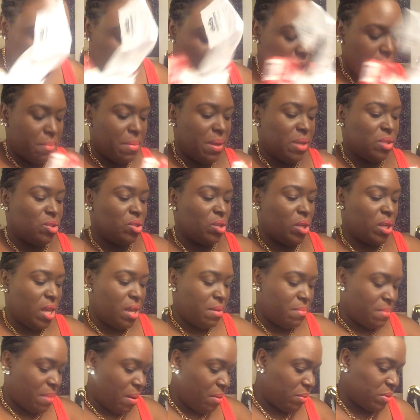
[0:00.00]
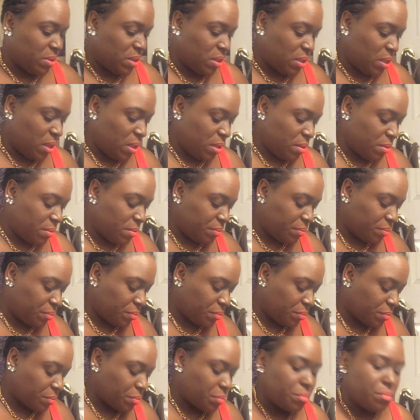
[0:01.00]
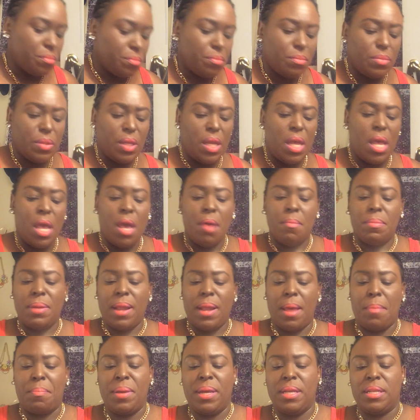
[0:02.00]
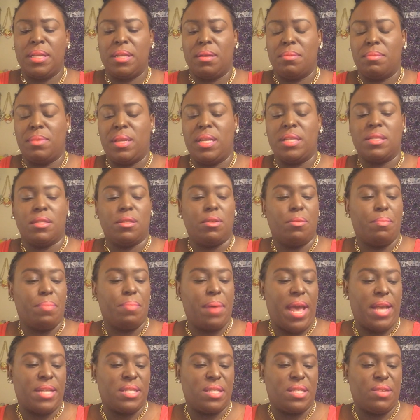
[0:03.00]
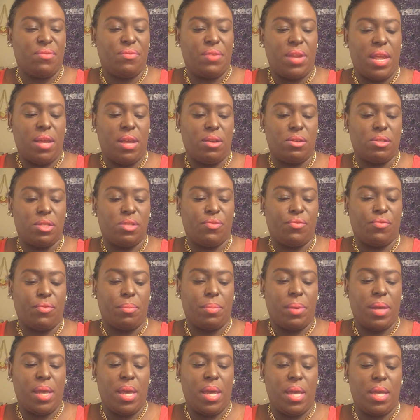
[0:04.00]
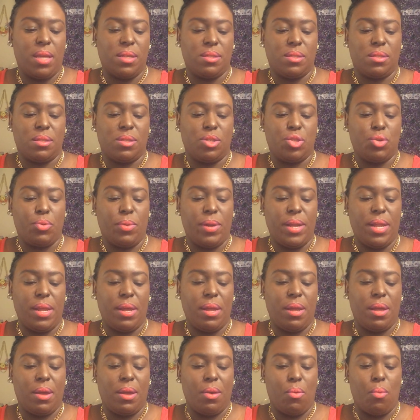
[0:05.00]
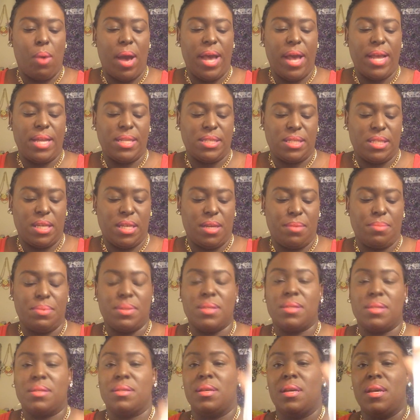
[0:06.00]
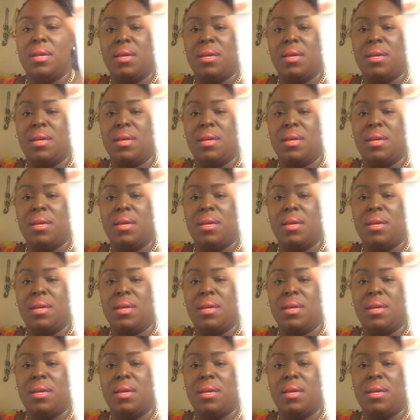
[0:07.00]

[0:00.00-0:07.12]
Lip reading: Gotta make sure I keep my receipt. But I picked up these little packs of nails from Kiss. 20 white tips.